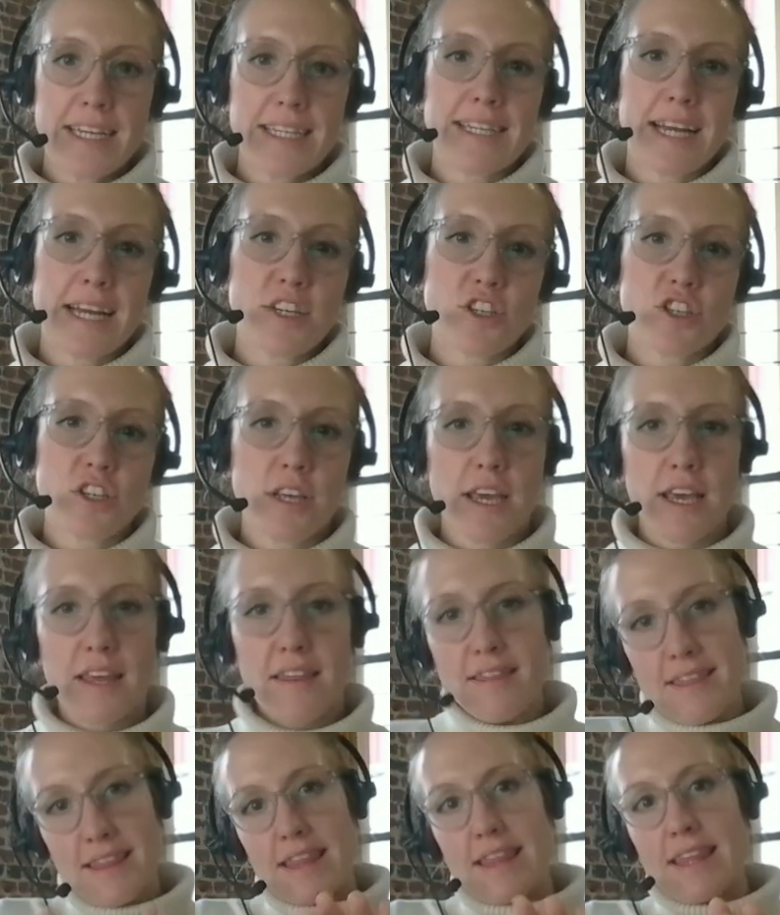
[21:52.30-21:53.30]

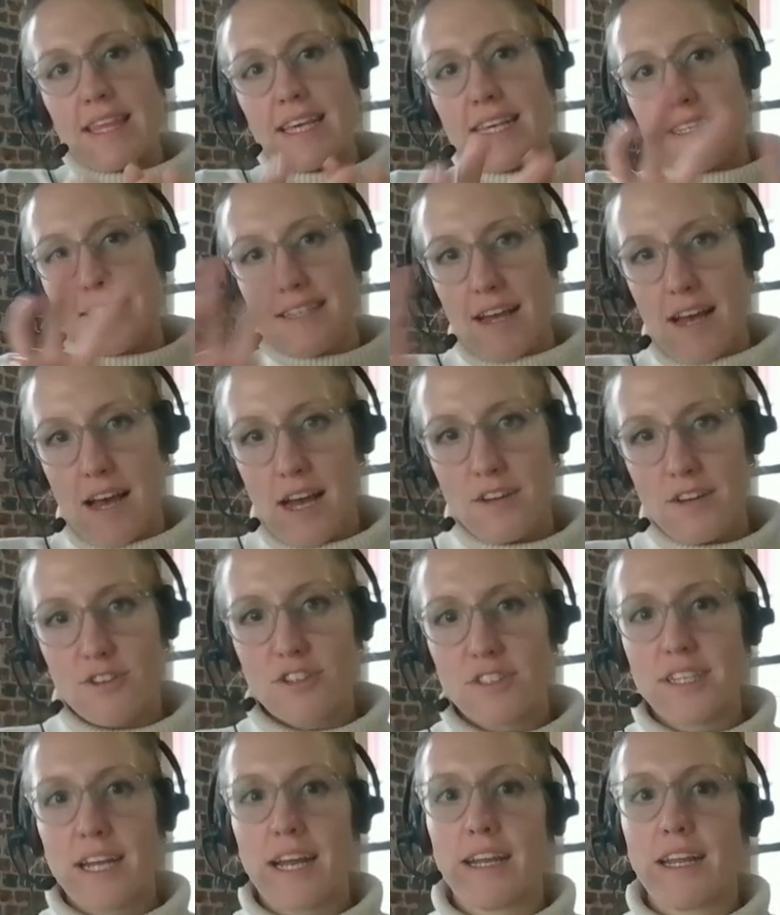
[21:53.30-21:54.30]
essentially, this
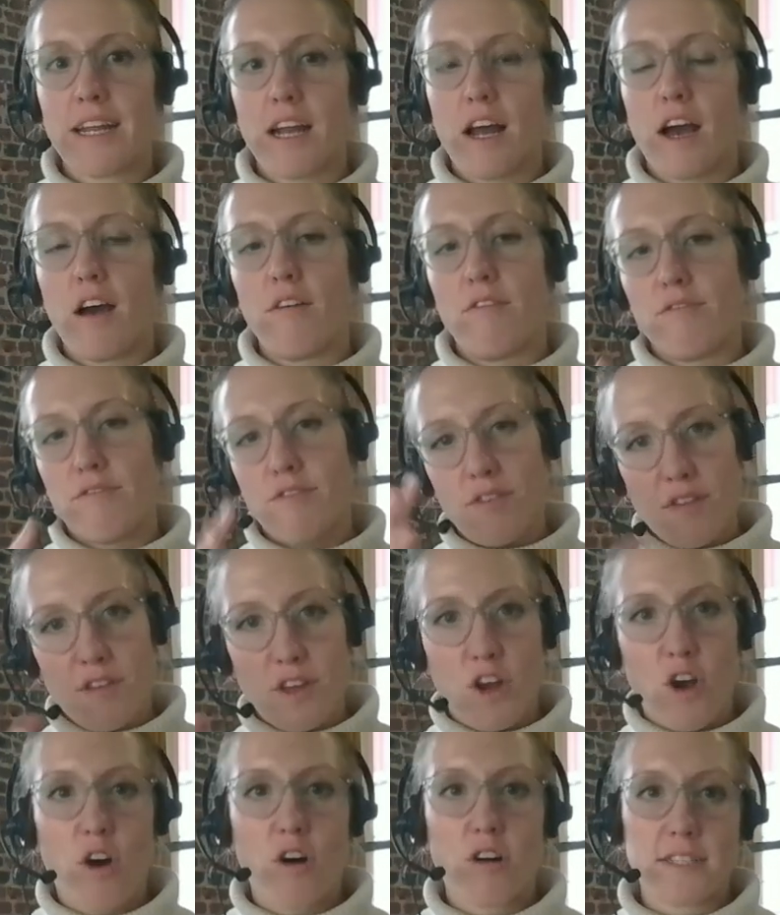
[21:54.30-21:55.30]
understanding of
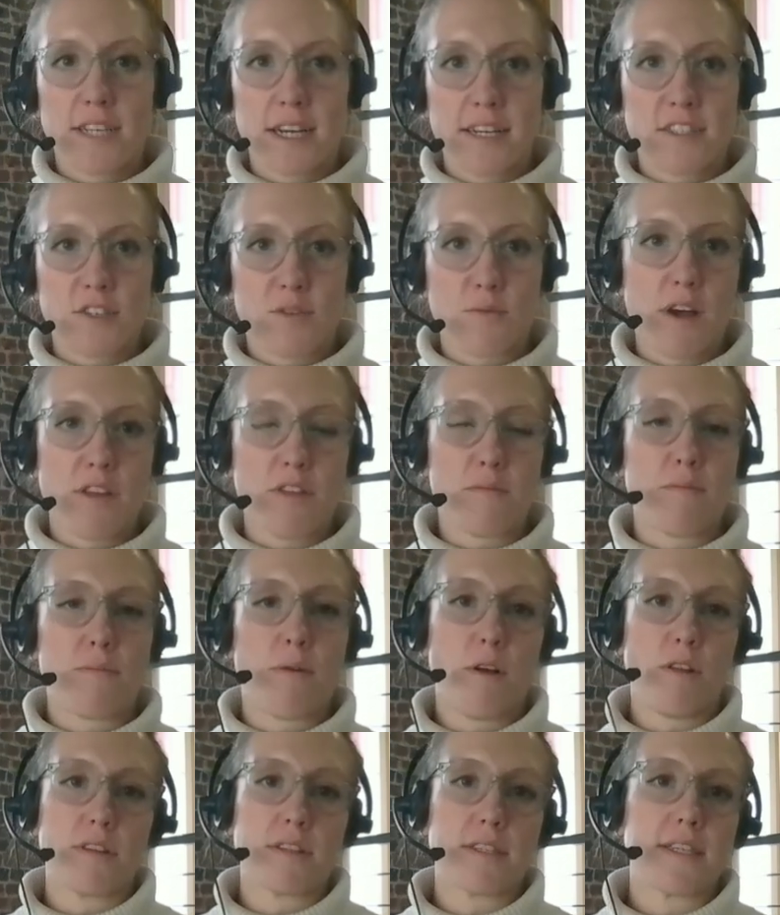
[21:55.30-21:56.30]
the context around the
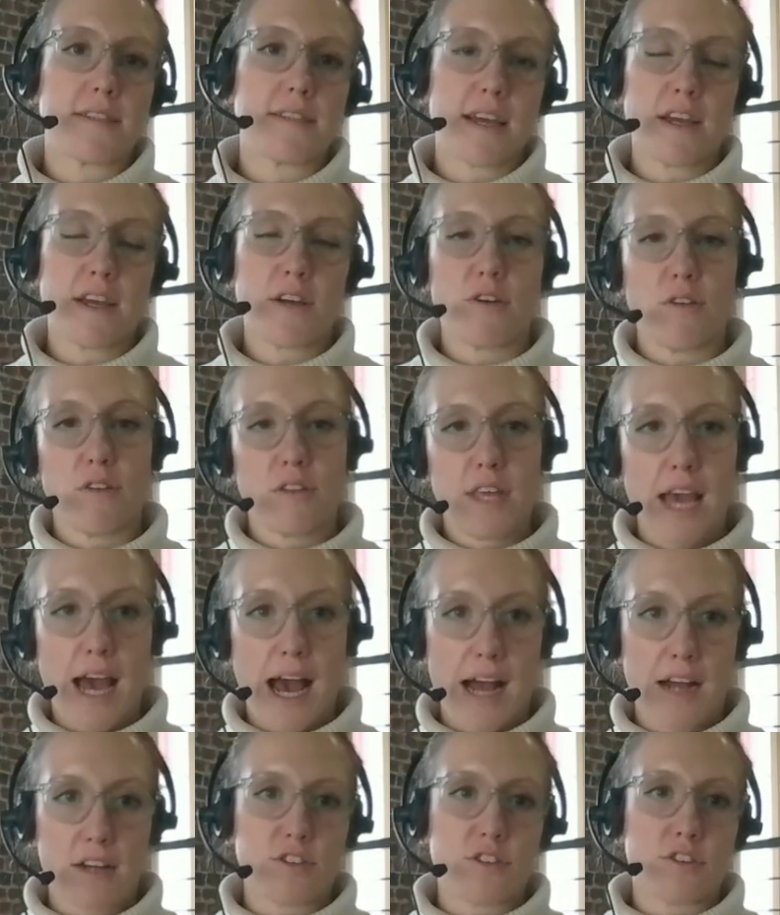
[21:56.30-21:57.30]
policy cycle,
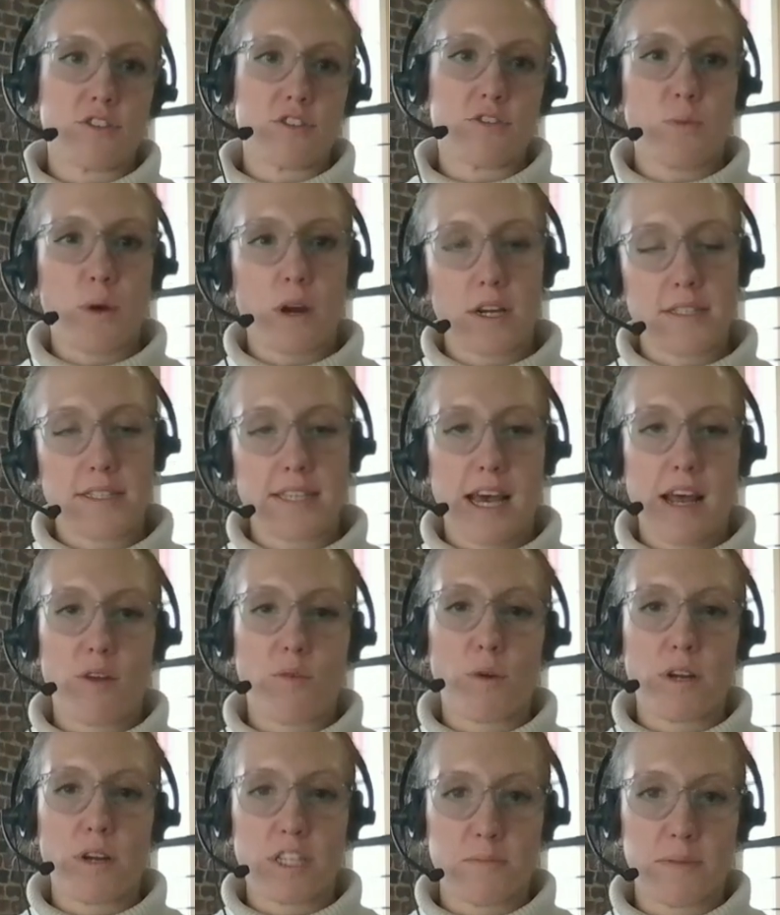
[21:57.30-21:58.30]
the actors, where it's
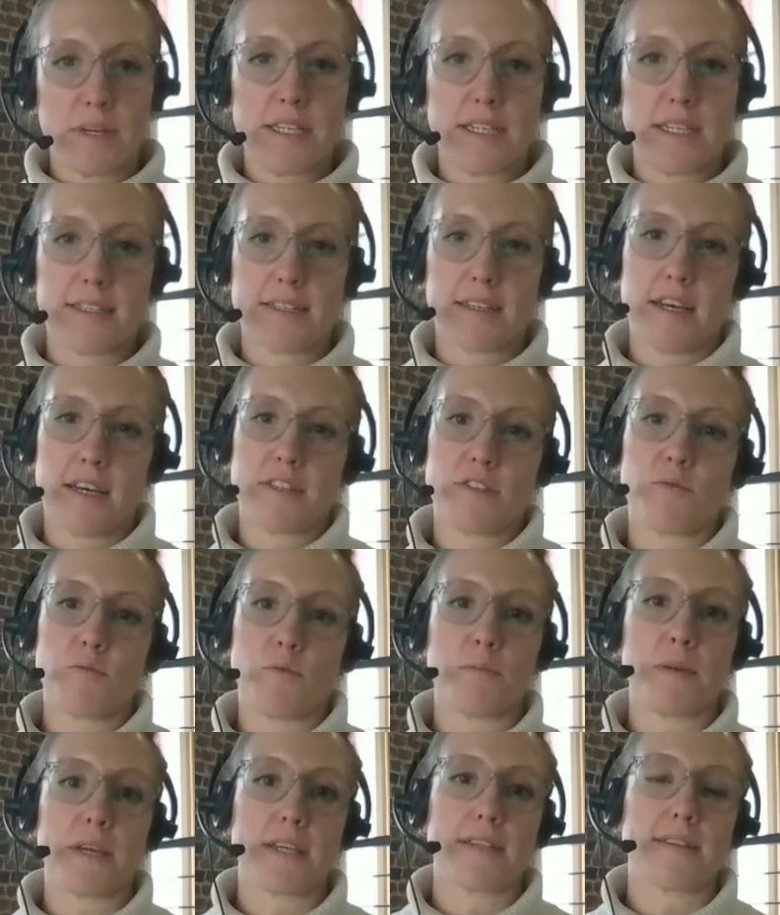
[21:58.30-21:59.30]
at, what is being
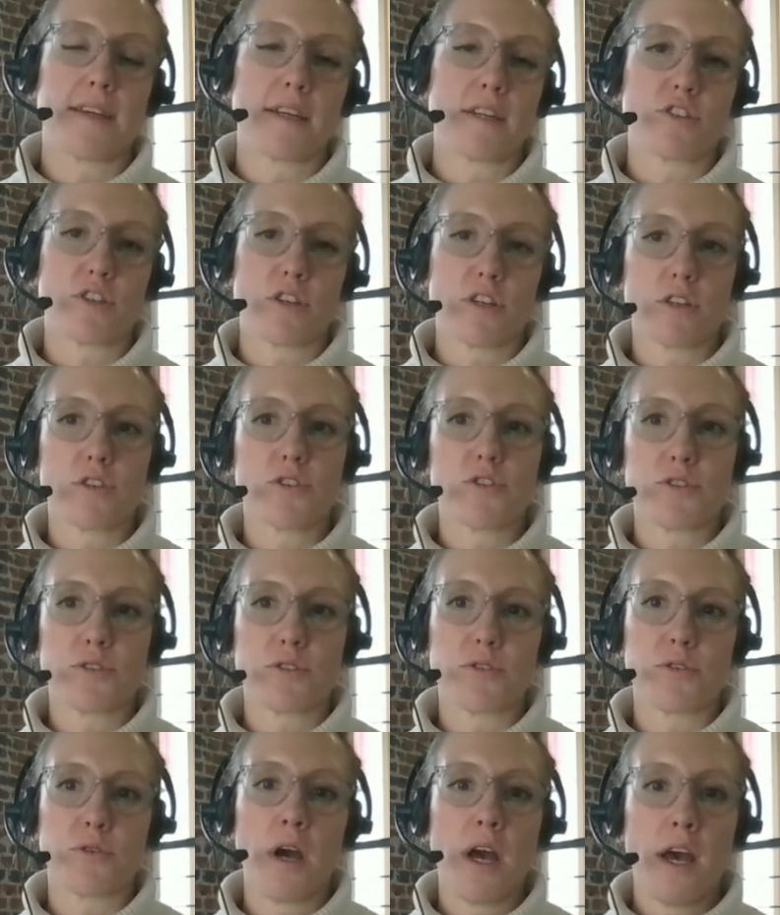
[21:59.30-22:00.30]
discussed, will be essential
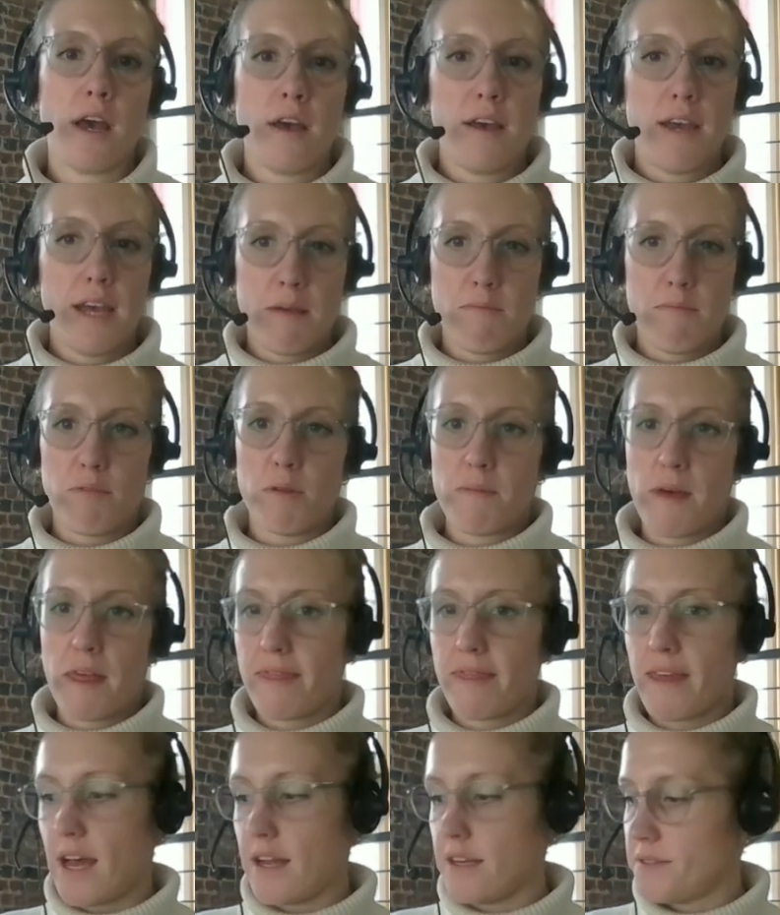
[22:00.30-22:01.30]
to
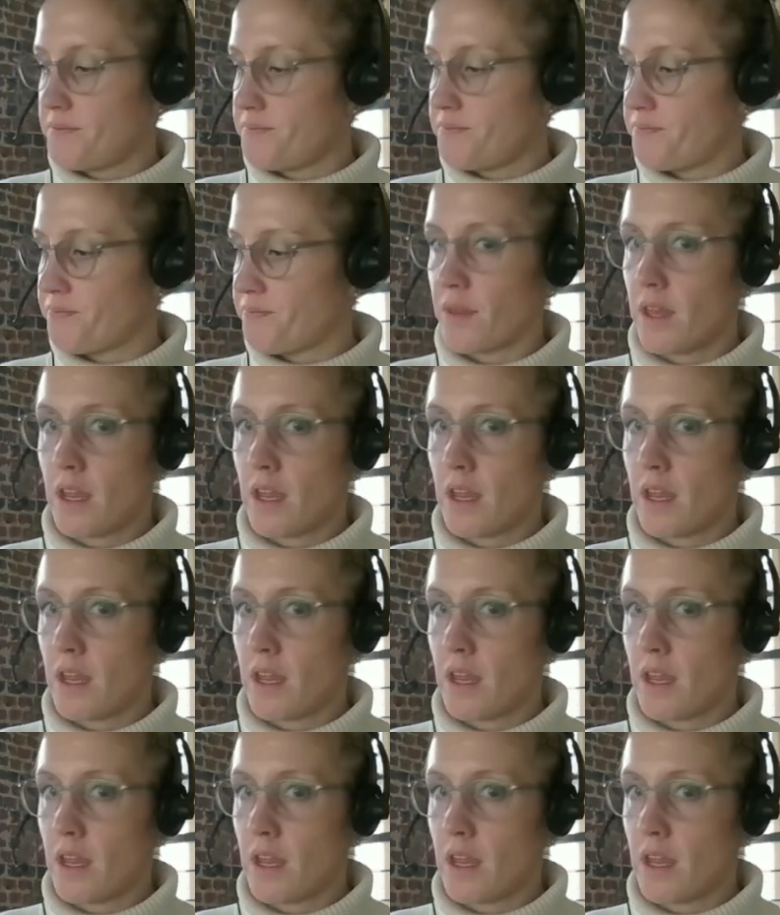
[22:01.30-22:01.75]
implement that.